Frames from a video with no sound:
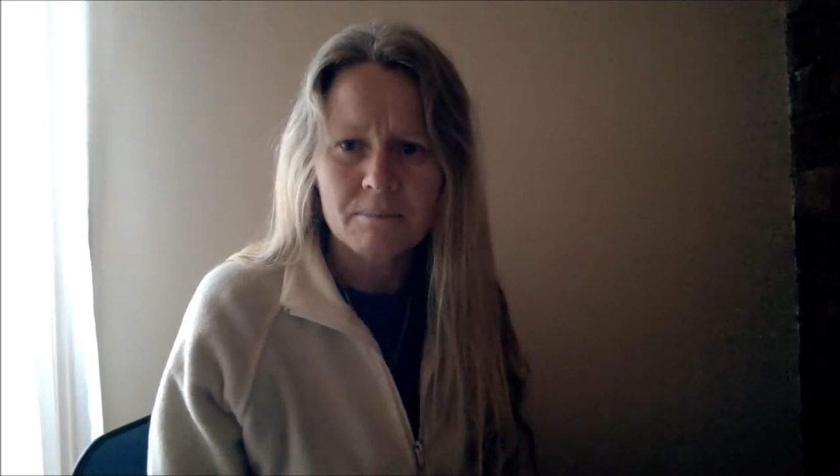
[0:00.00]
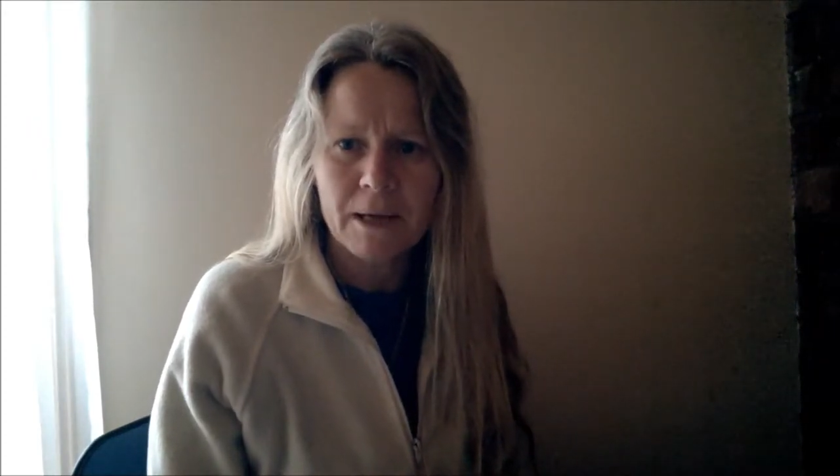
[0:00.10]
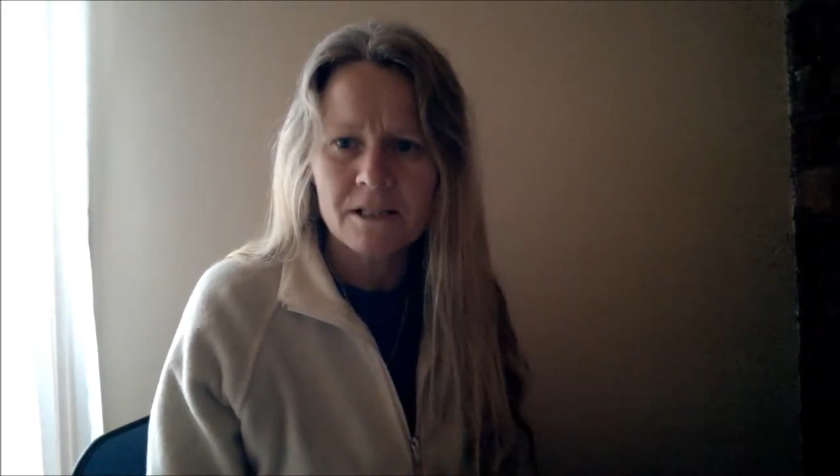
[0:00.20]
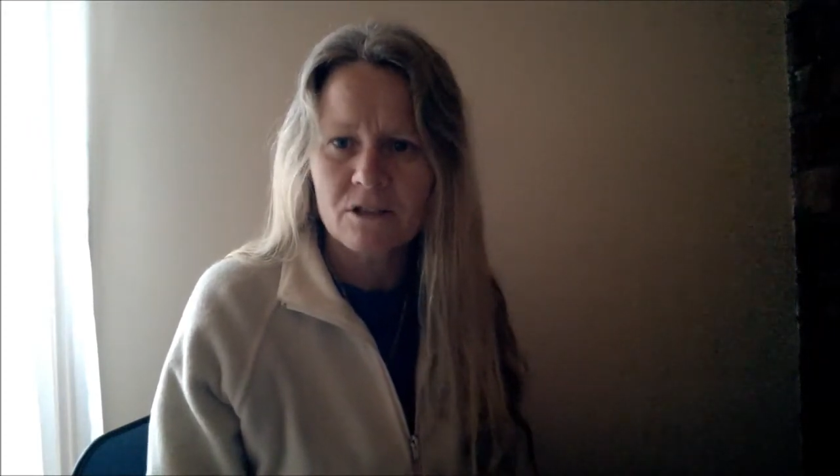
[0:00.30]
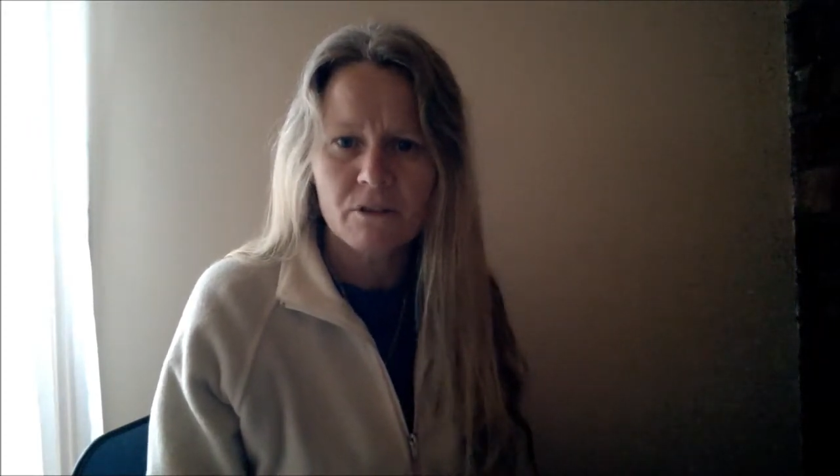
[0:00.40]

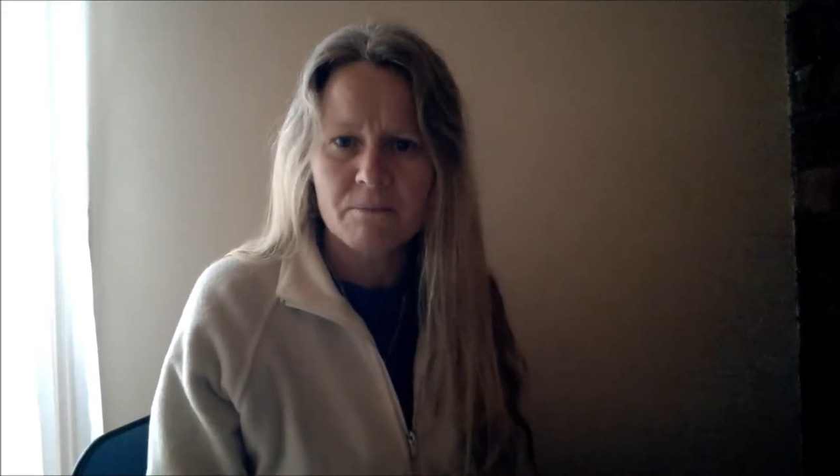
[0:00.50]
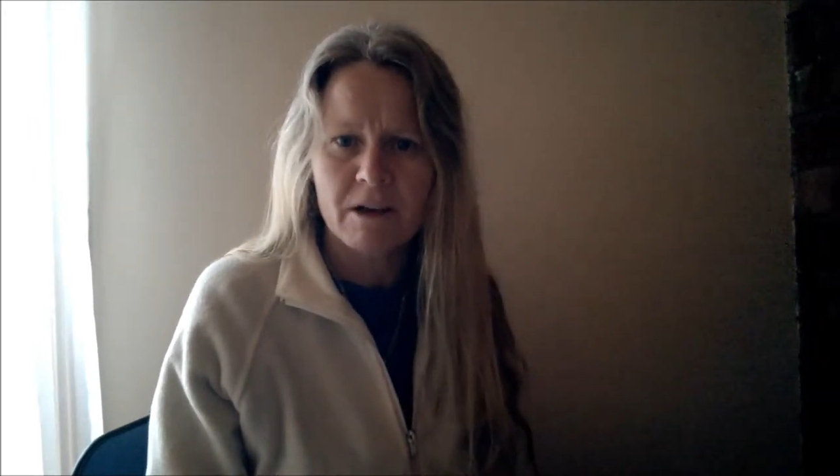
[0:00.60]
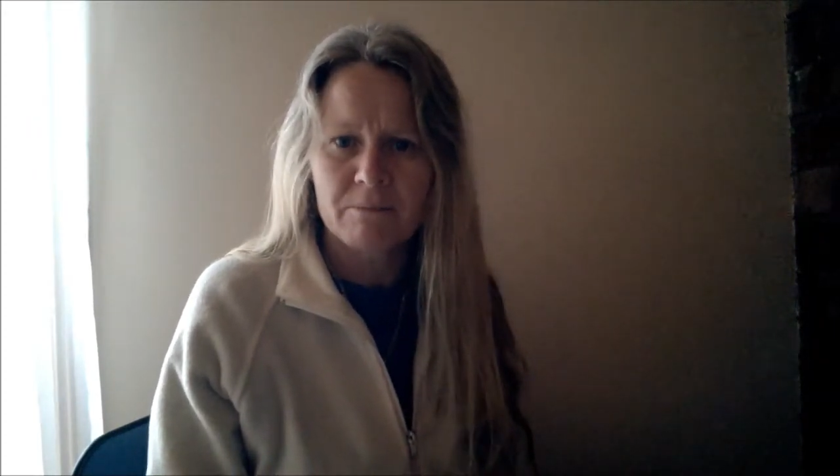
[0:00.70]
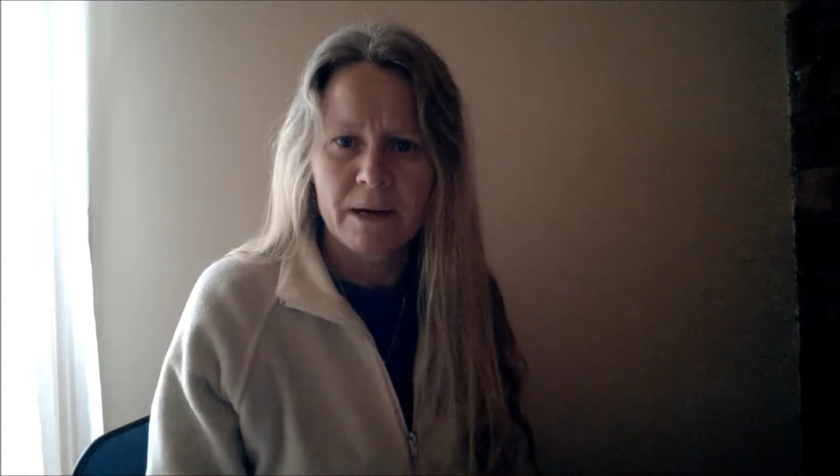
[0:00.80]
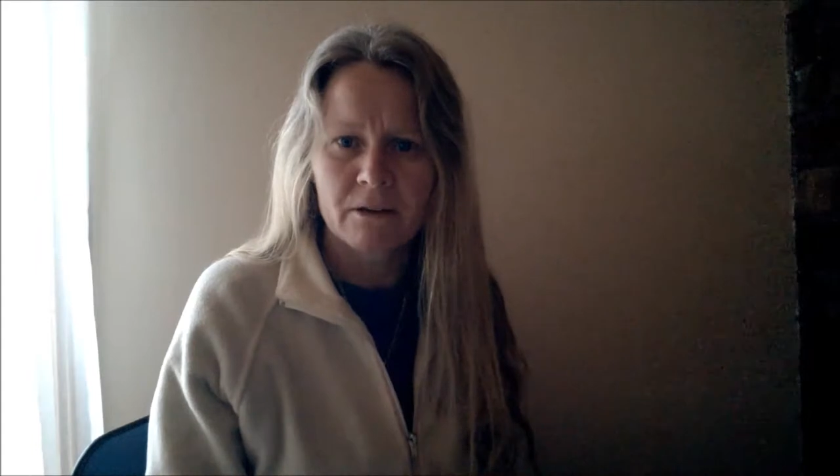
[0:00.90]
based on the
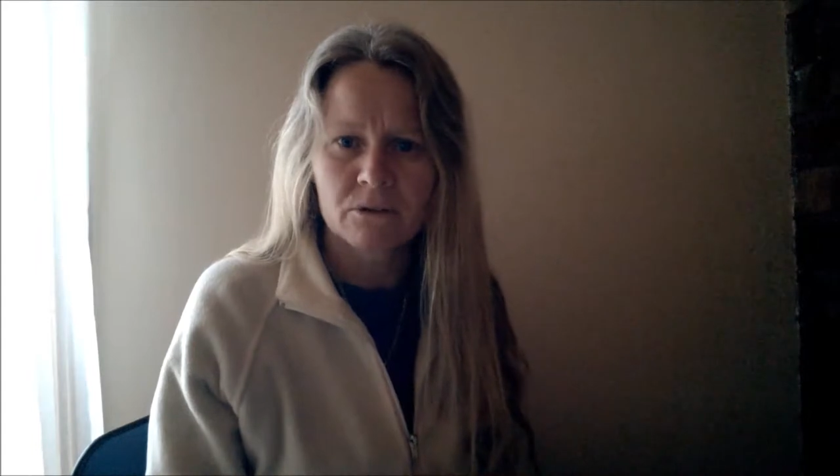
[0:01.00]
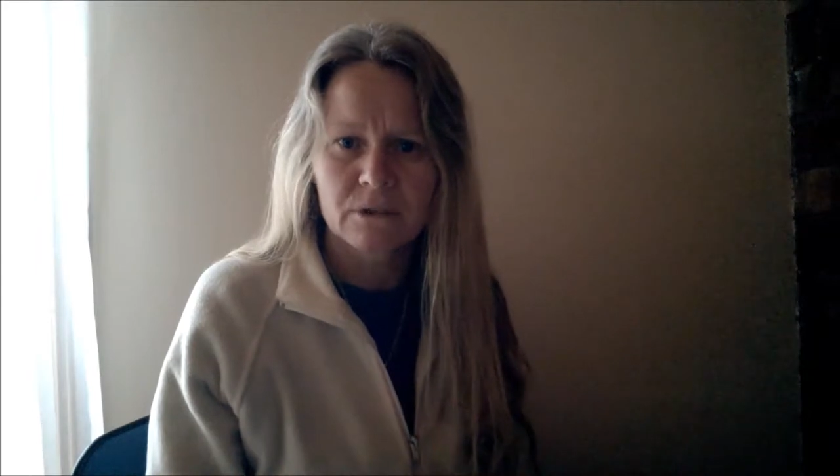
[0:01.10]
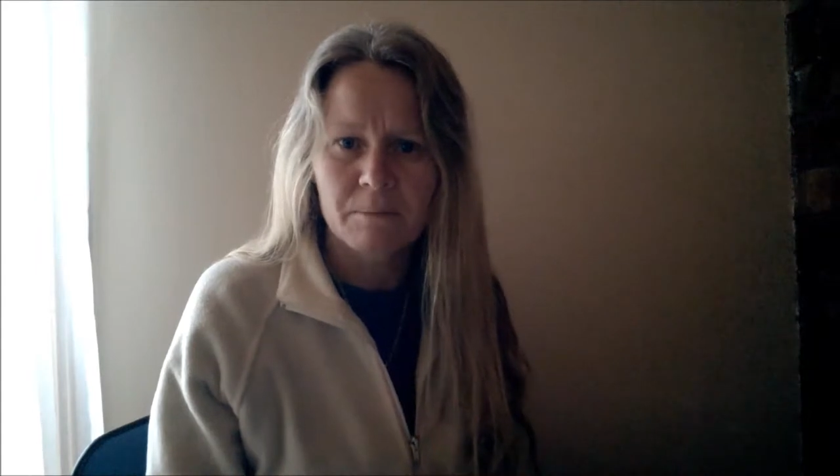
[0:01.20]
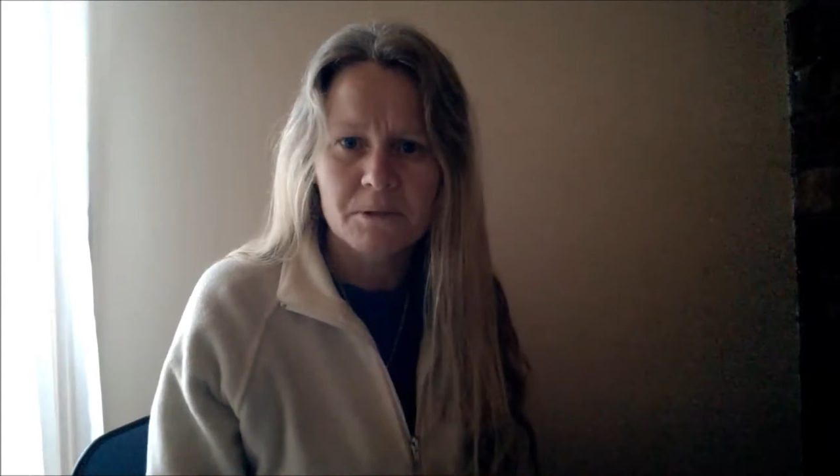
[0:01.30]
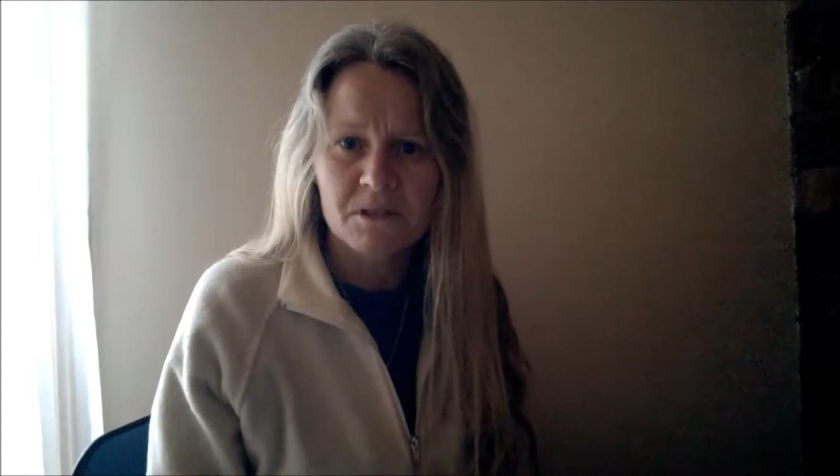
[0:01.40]
mathematical
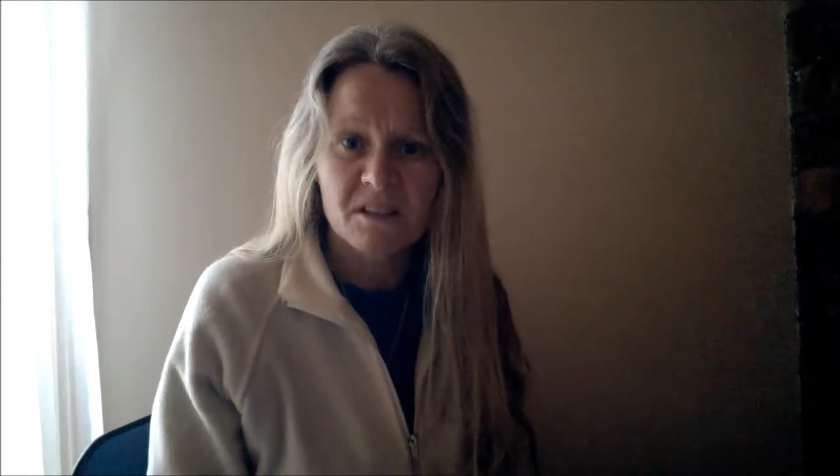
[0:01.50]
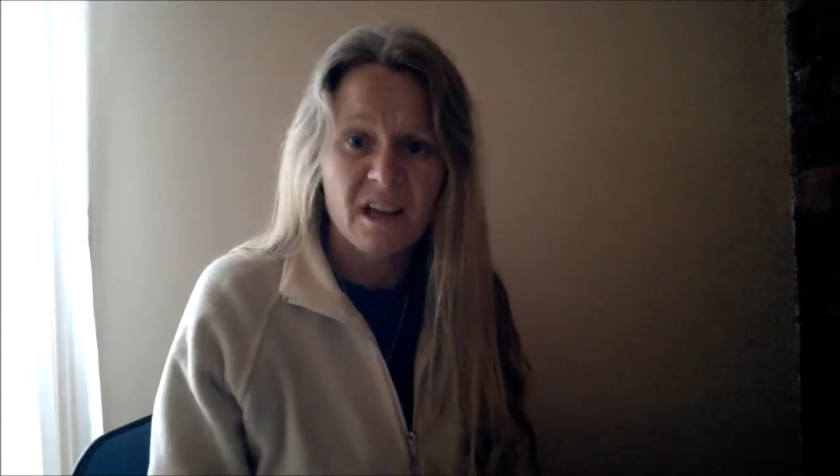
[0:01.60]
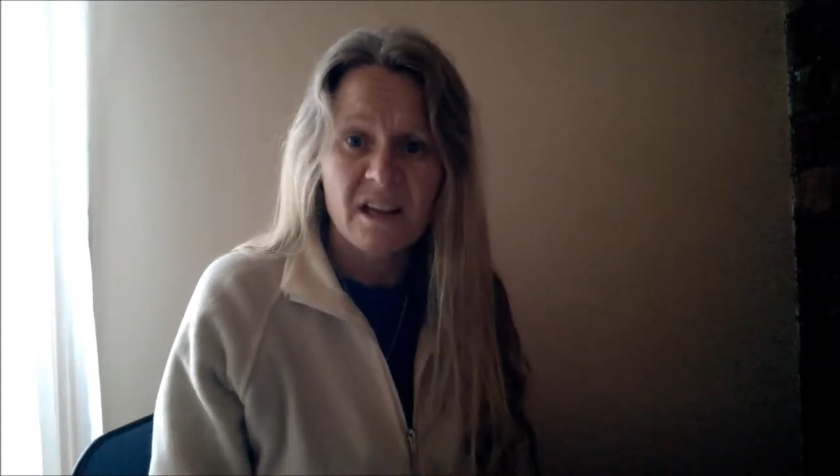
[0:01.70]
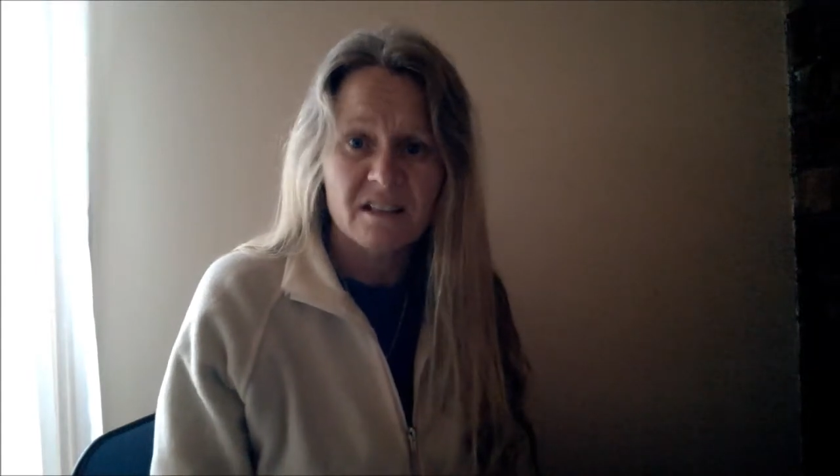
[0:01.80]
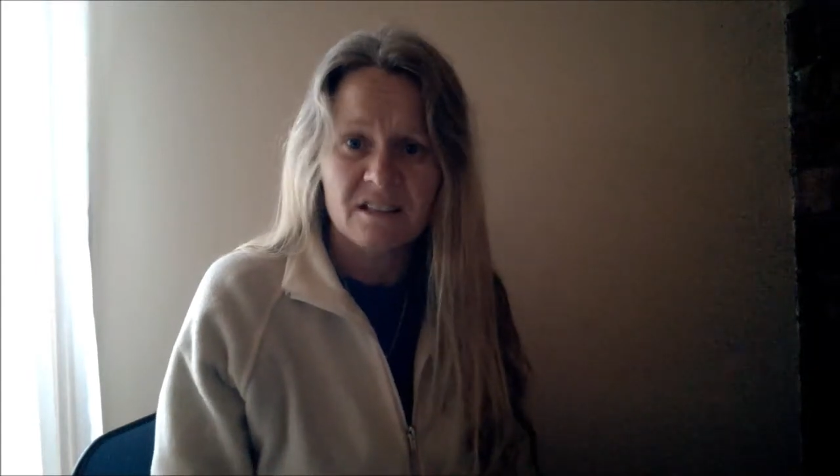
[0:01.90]
numbers. And
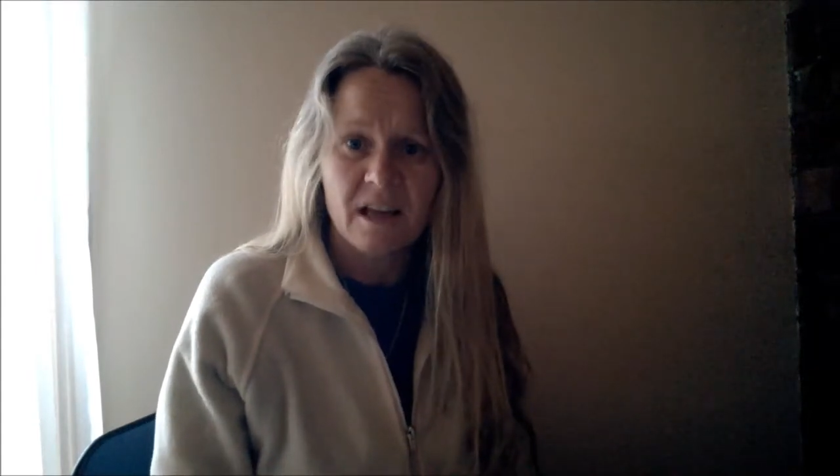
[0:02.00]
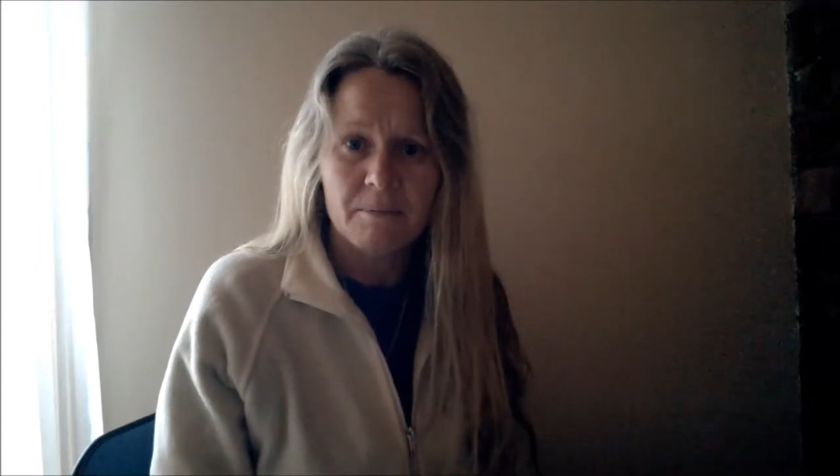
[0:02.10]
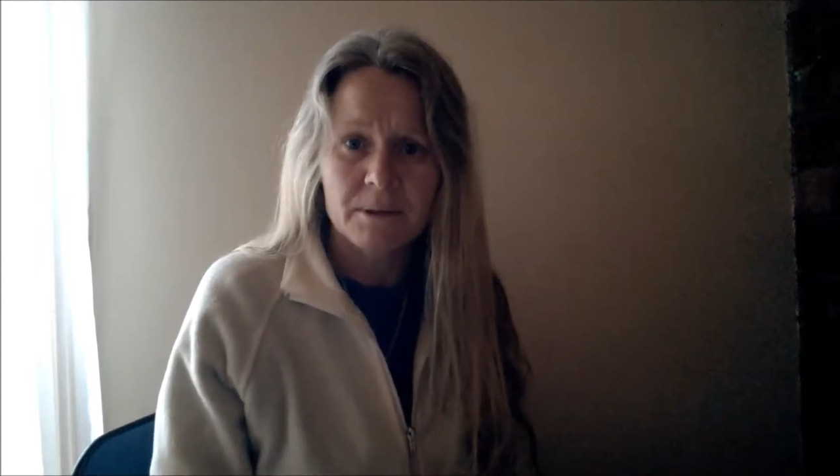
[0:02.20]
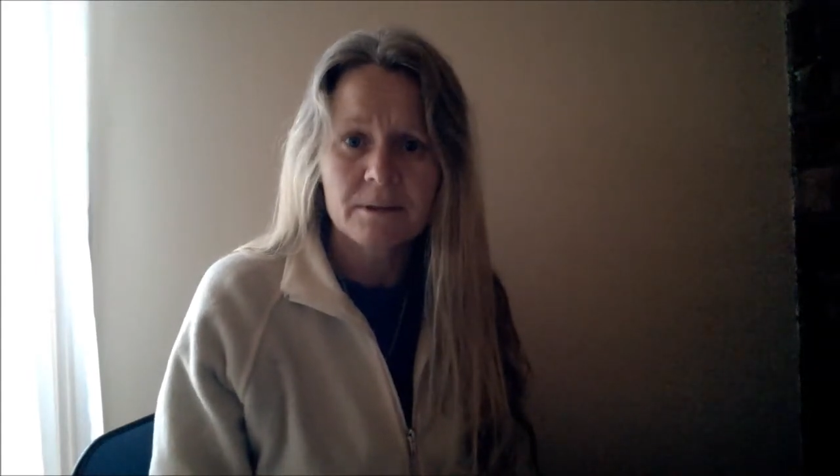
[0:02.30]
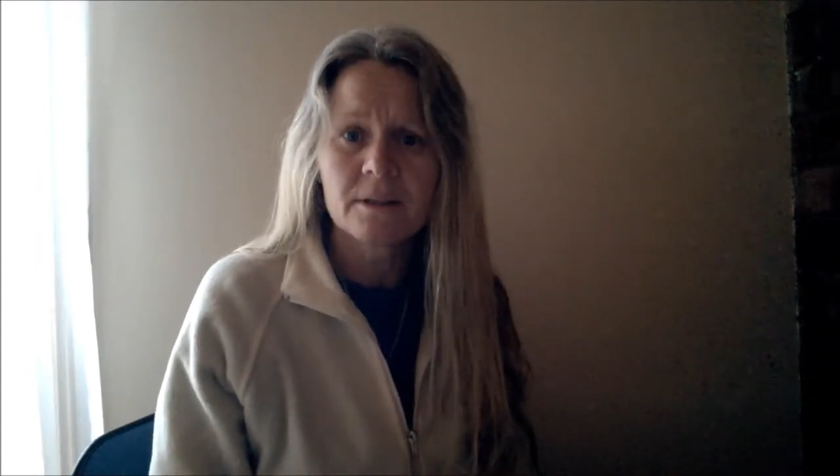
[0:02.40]
that hasn't
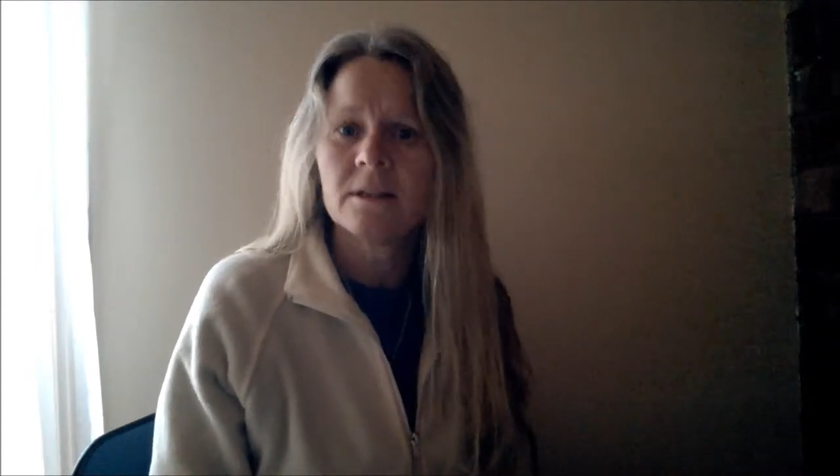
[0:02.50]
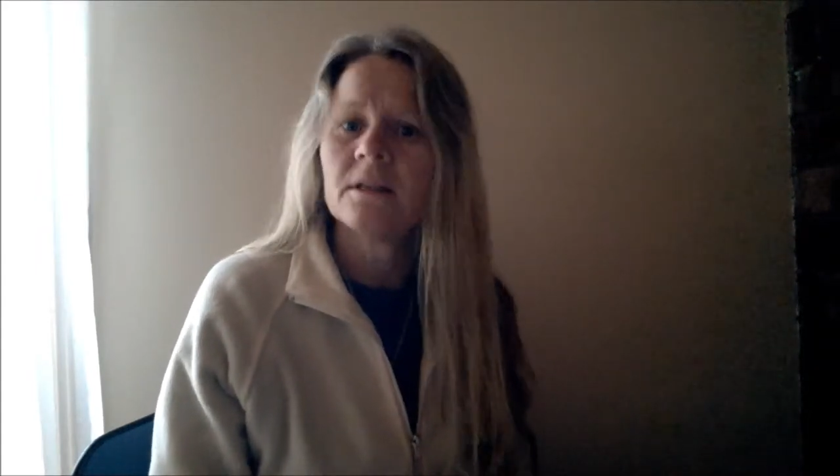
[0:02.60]
happened.